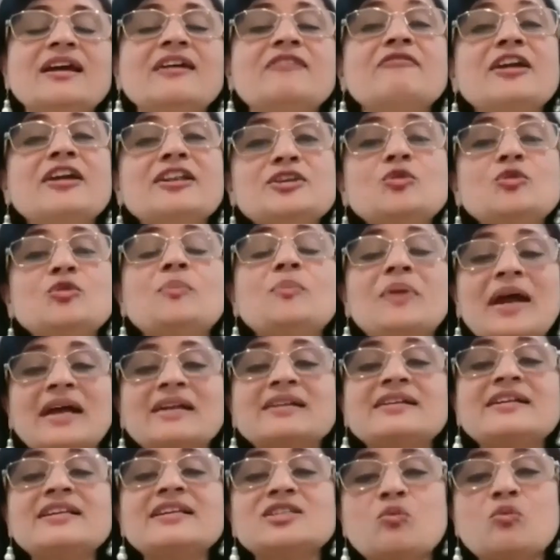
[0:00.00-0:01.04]
When you
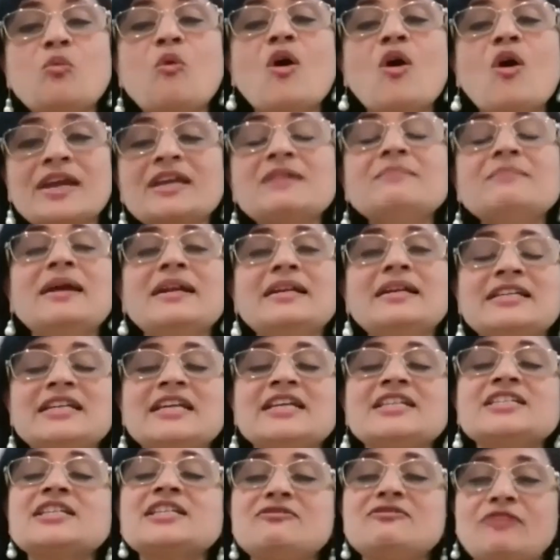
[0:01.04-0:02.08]
practice walking
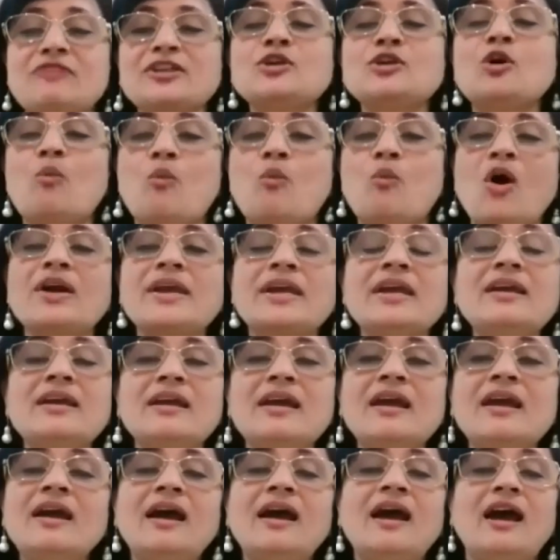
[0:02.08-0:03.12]
meditation, when you're walking,
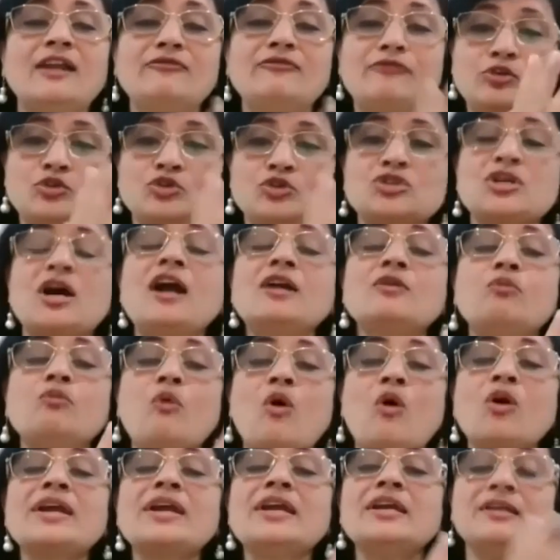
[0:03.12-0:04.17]
and if you start
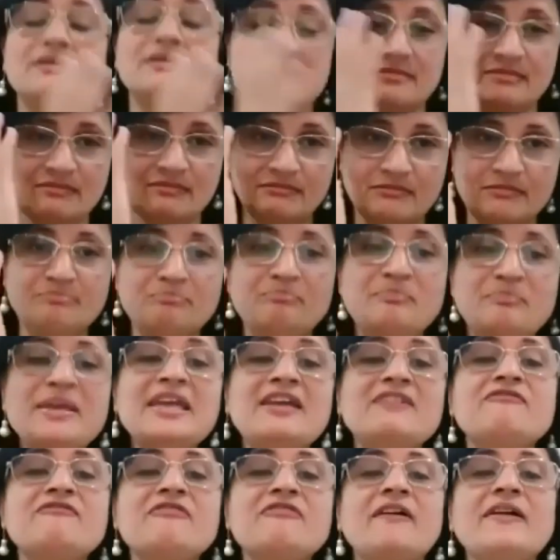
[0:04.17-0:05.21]
walking,
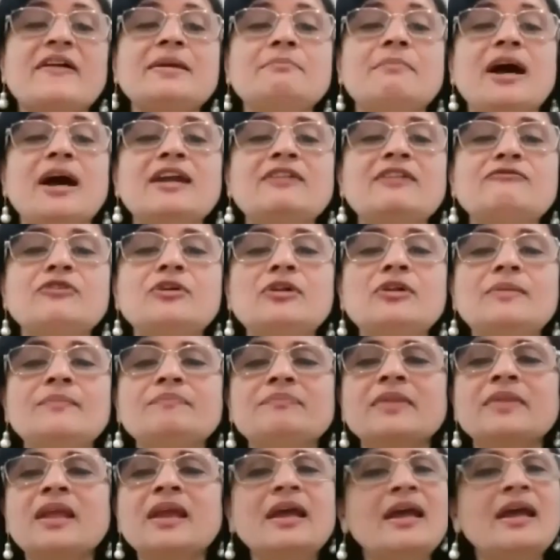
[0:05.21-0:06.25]
being very mindful,
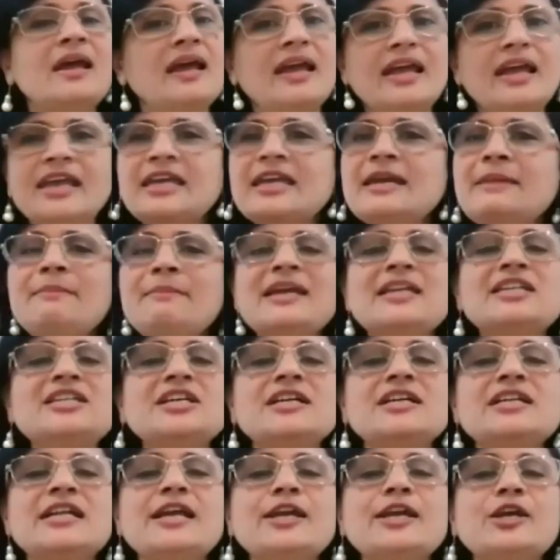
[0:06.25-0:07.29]

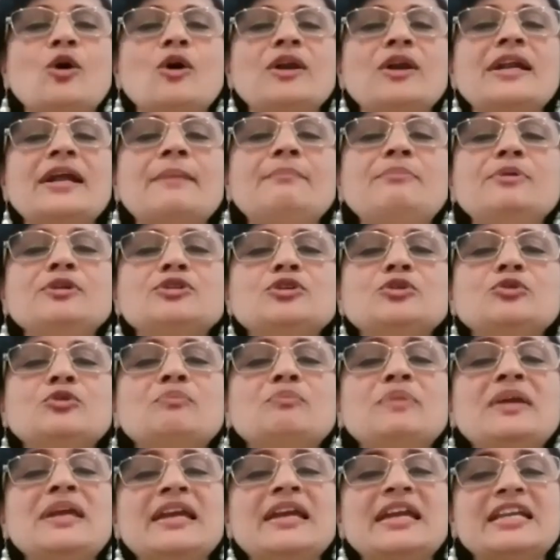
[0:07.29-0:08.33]
immediately you're able to
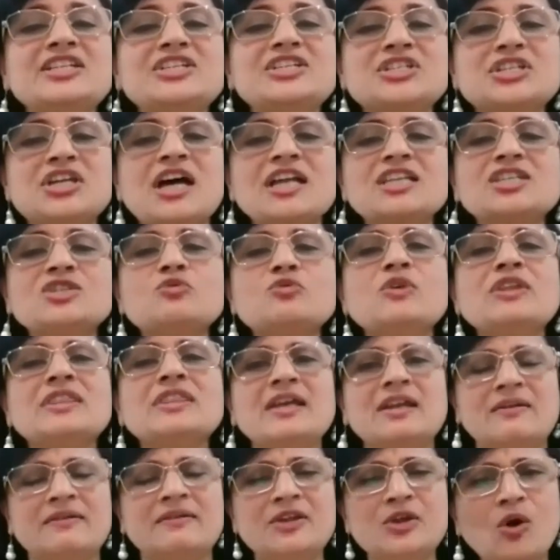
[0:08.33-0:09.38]
be in touch with
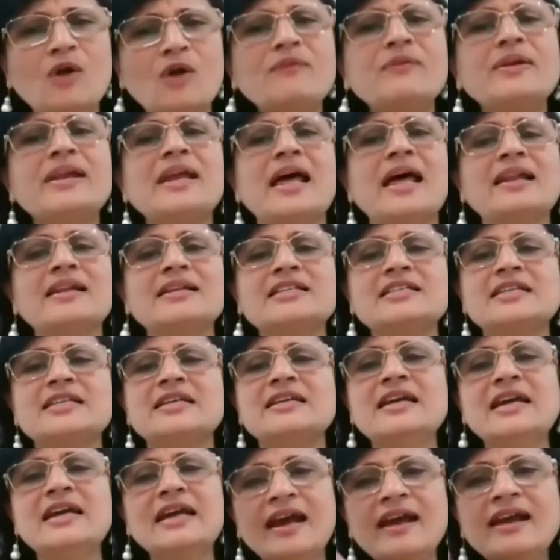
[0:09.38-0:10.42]
your reality
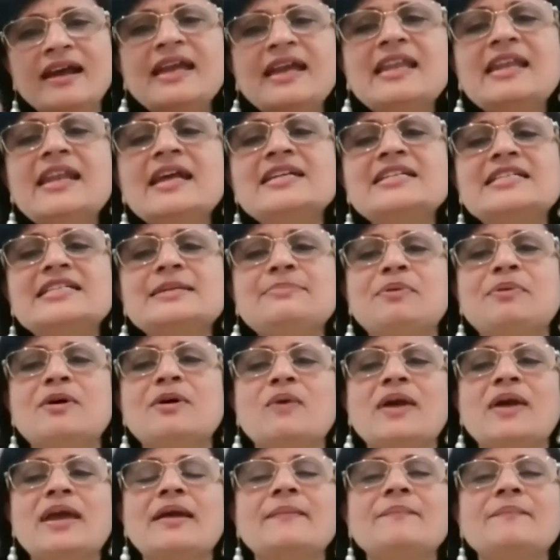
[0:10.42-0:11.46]
in a deeper
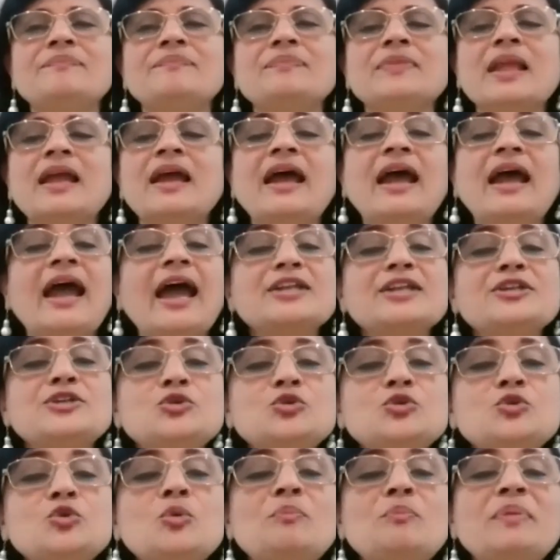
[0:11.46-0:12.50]
way, and
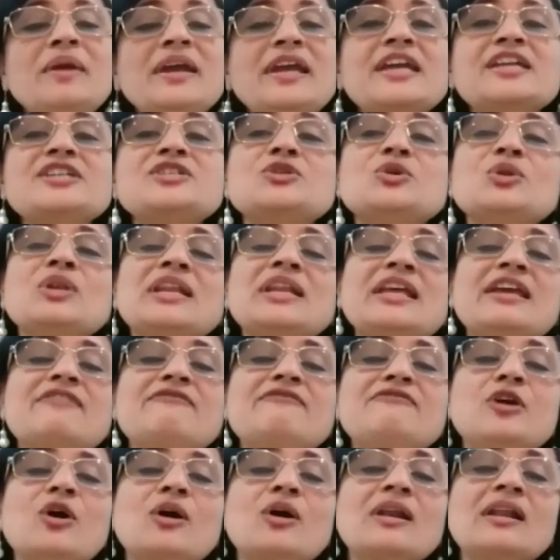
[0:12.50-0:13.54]
you begin to
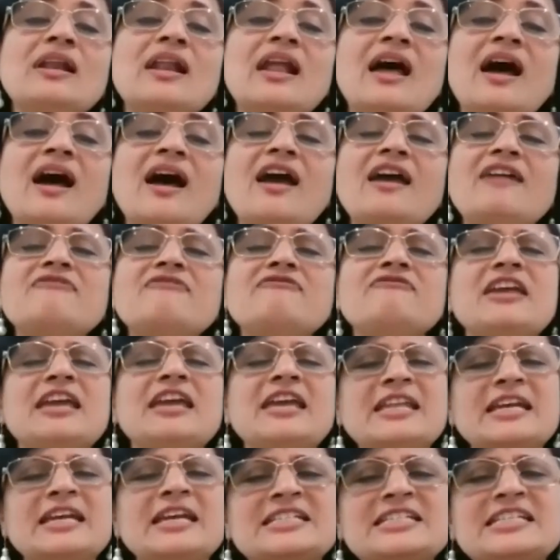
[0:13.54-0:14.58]
live your life
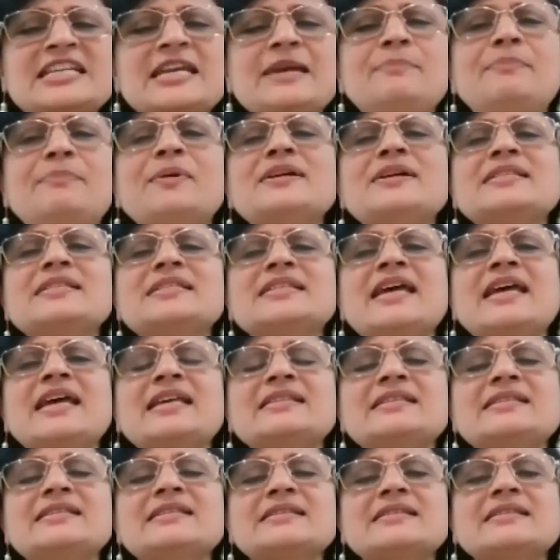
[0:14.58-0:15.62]
in a deeper
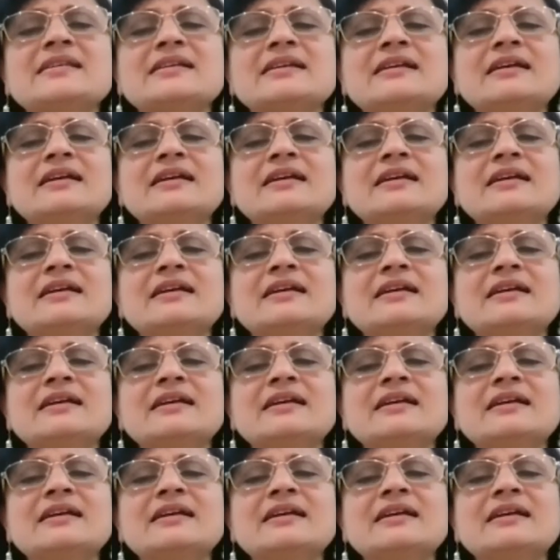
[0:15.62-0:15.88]
sense.